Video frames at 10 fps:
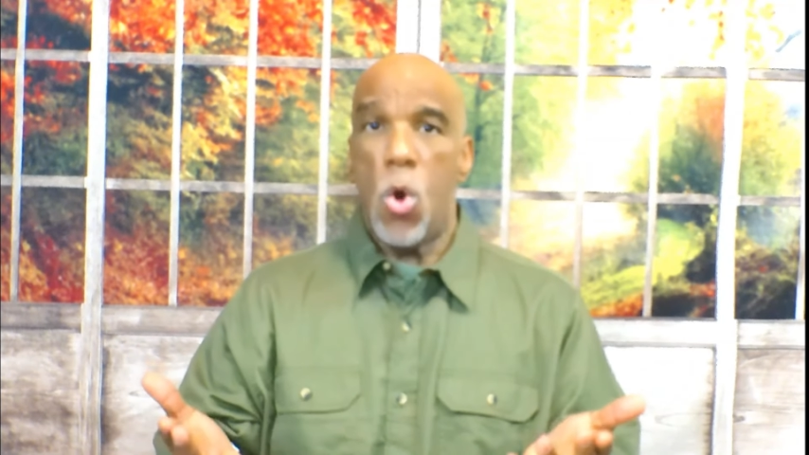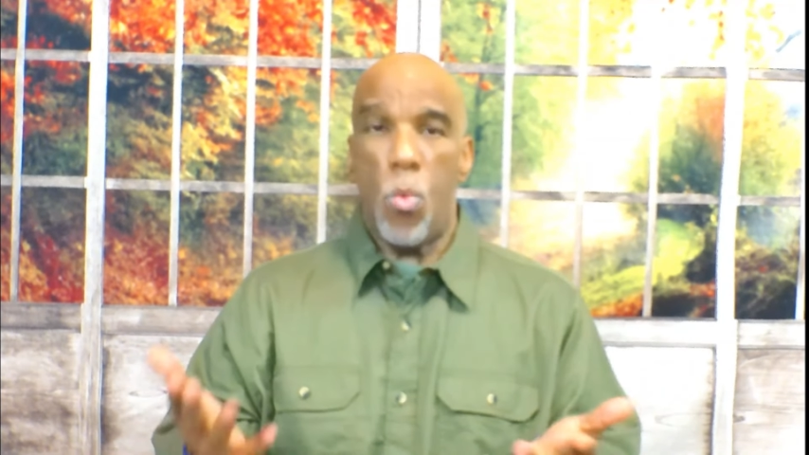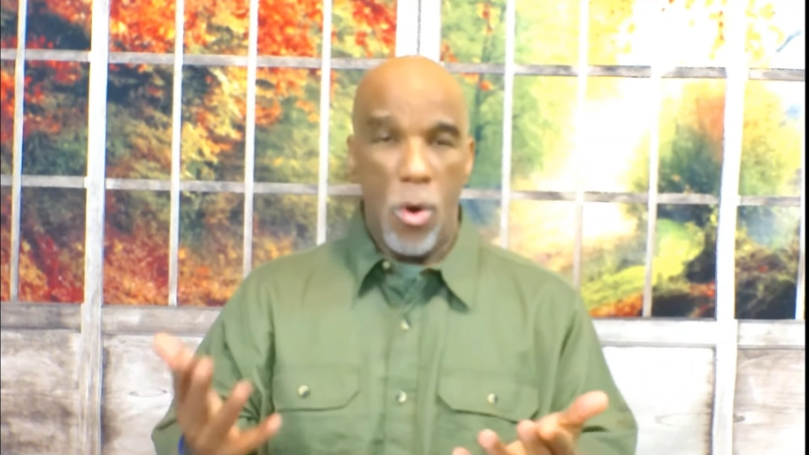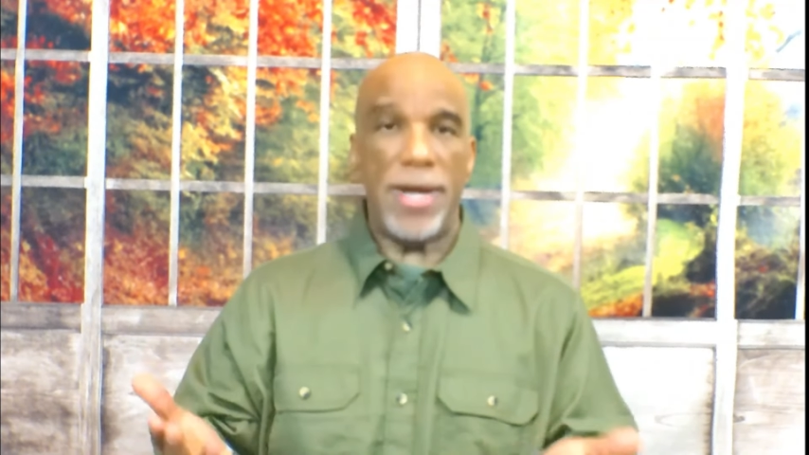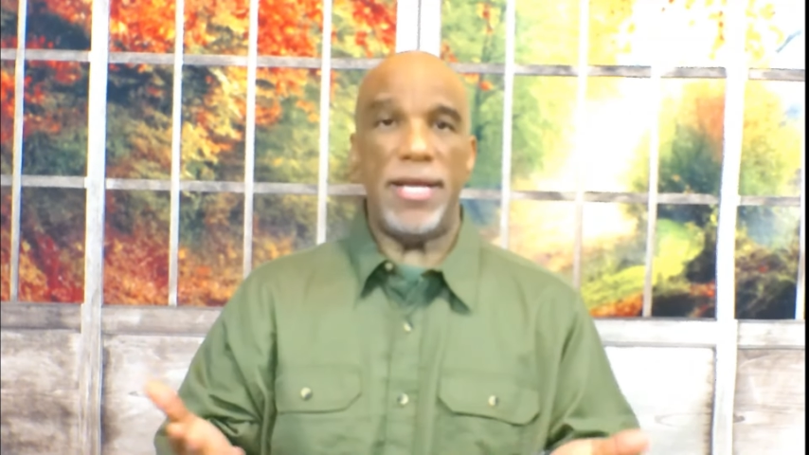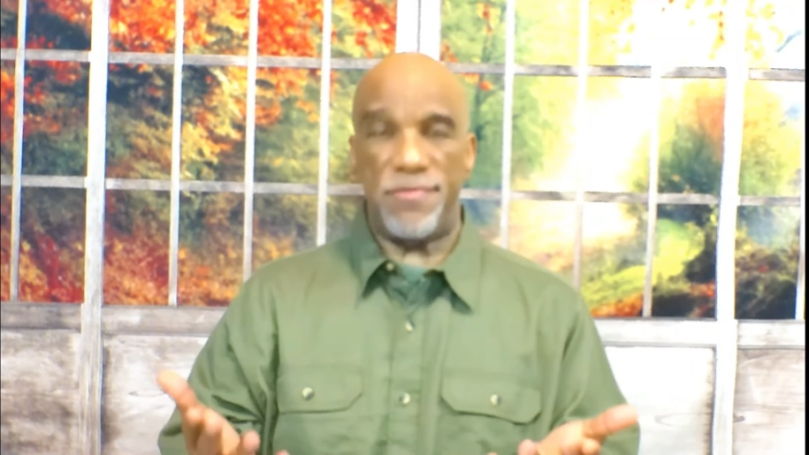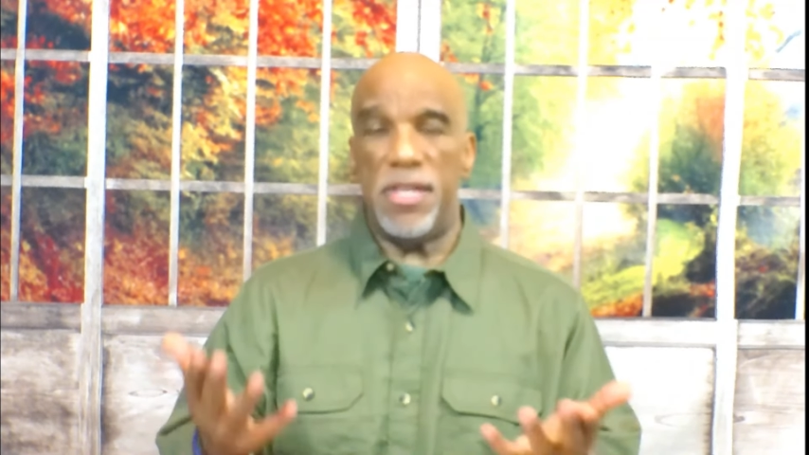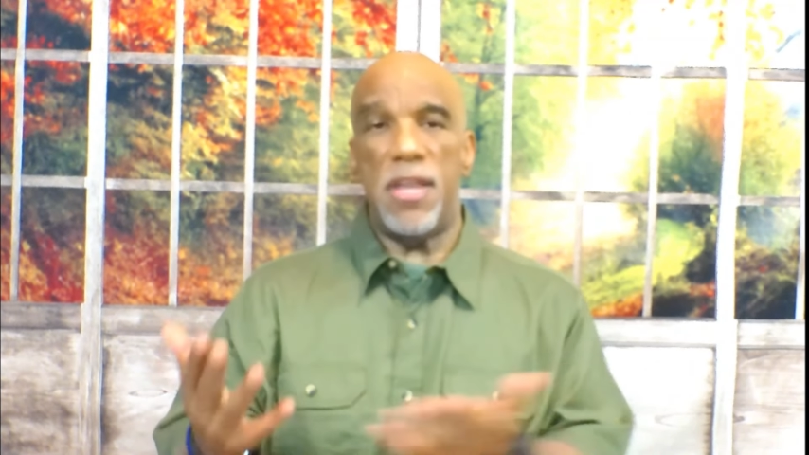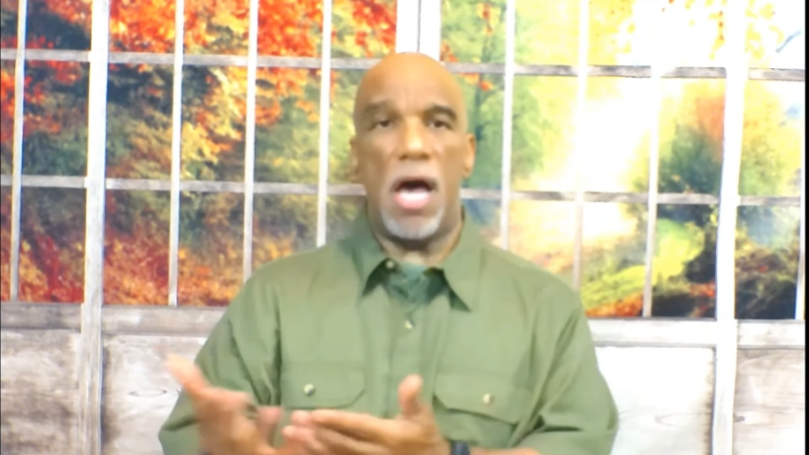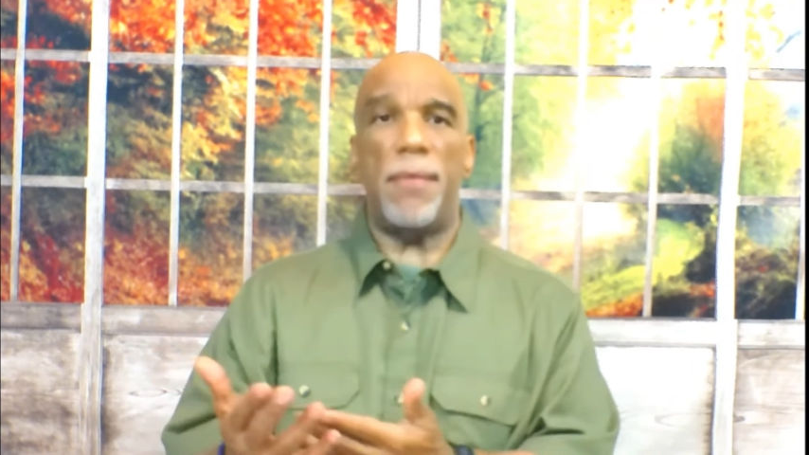What if
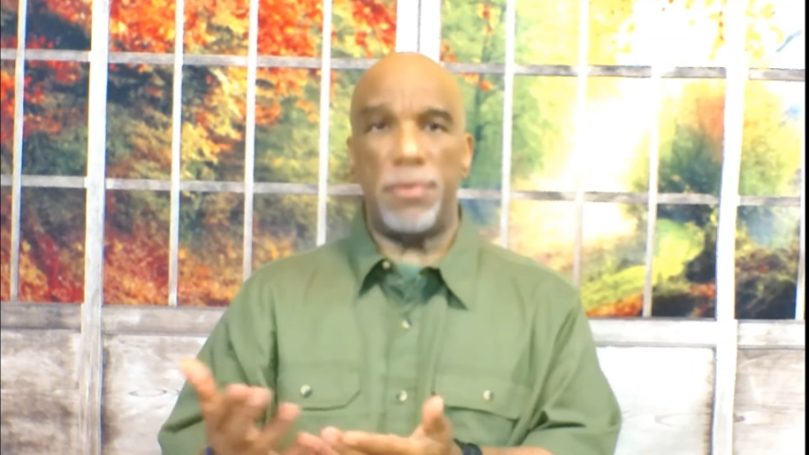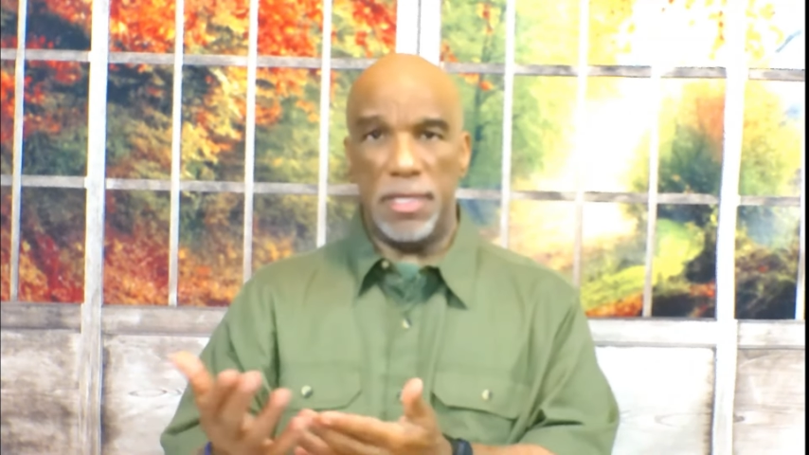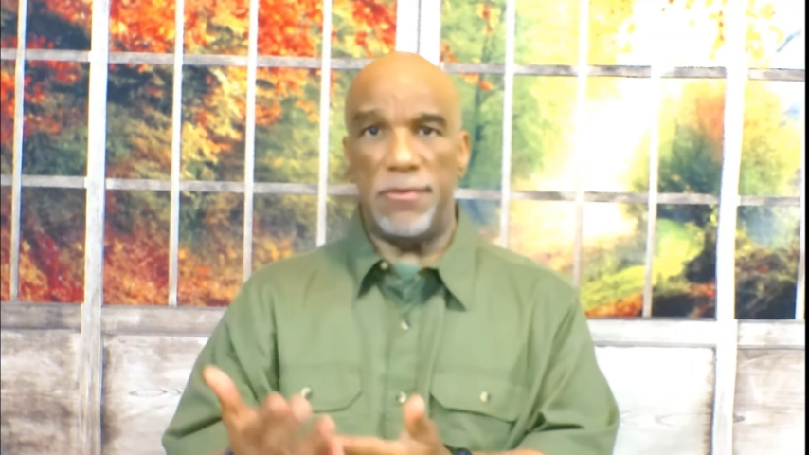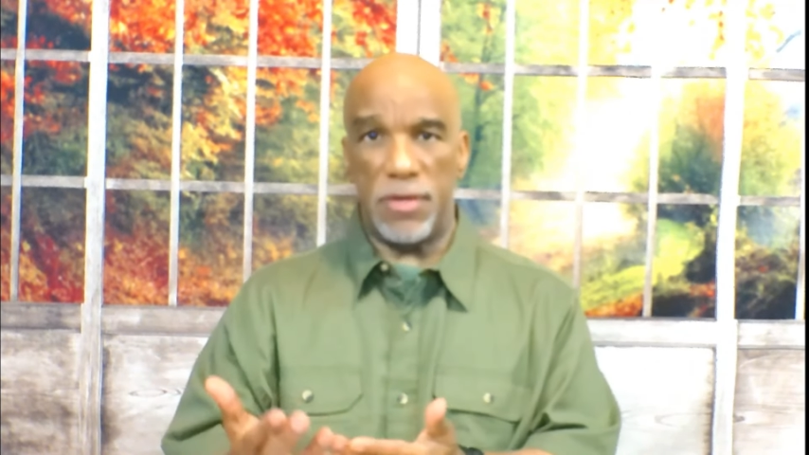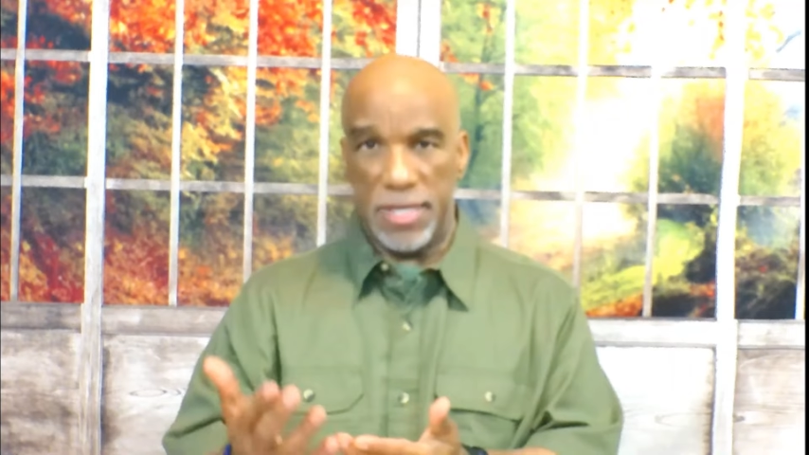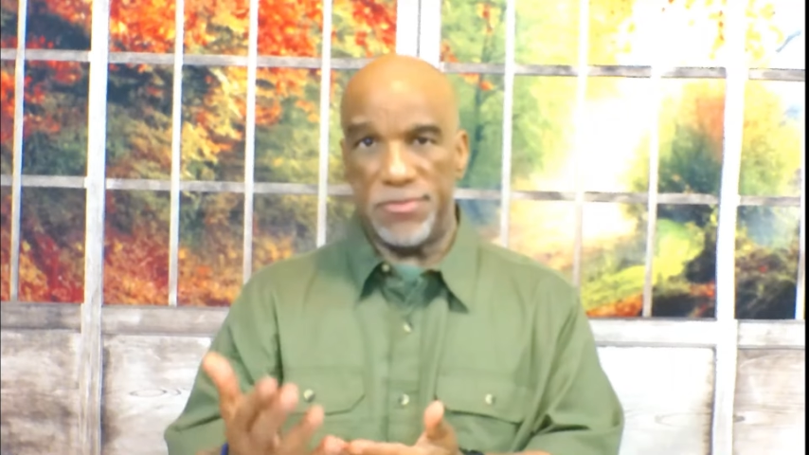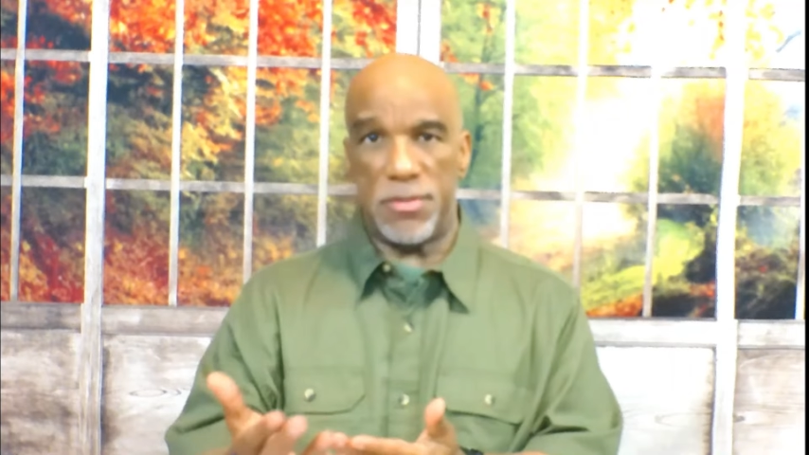the non-believer gives